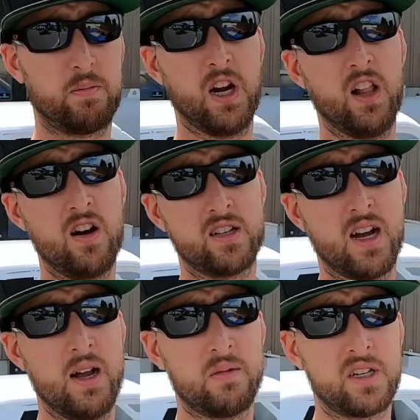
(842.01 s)
been a long
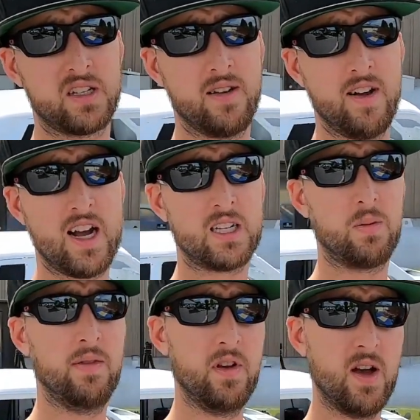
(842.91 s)
time since I've asked,
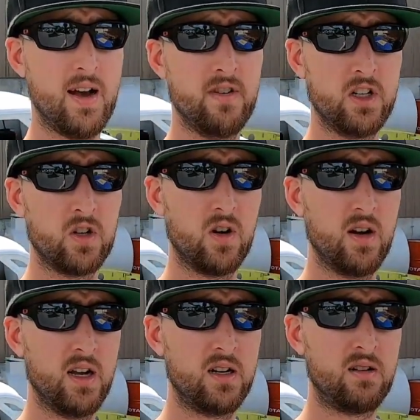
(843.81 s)
but if you have
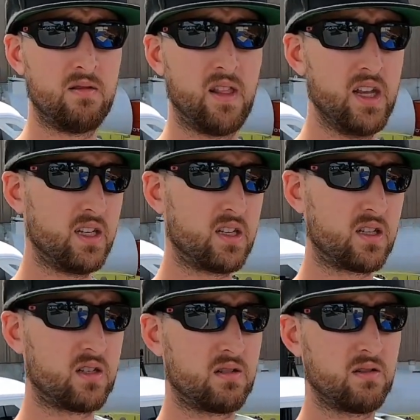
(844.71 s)
enjoyed
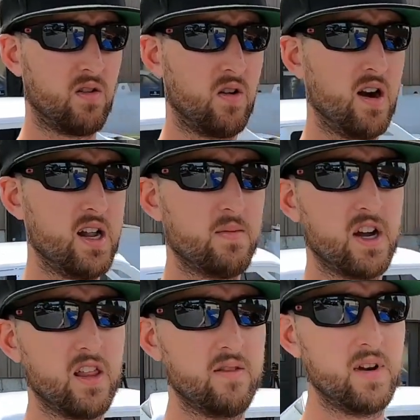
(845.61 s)
this or any of my
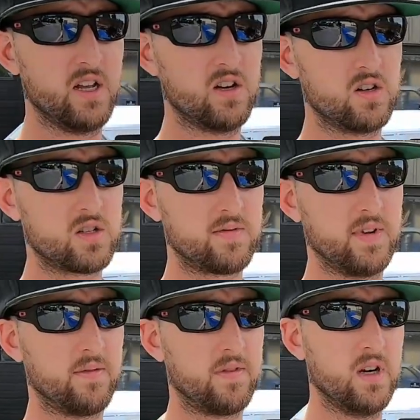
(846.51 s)
other videos,
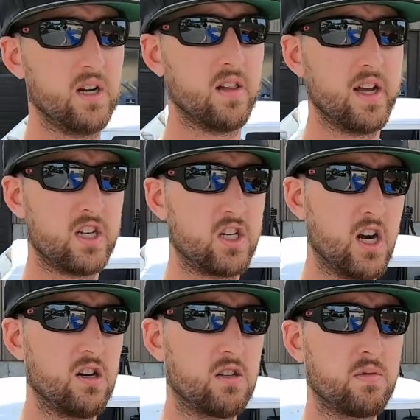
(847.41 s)
feel free to like,
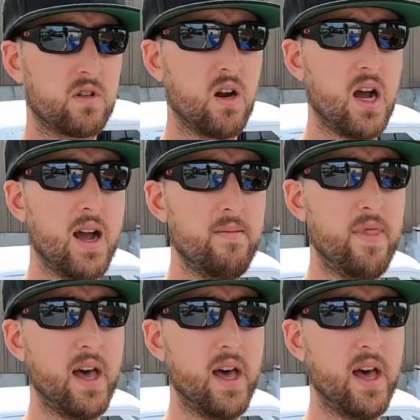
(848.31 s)
share, subscribe.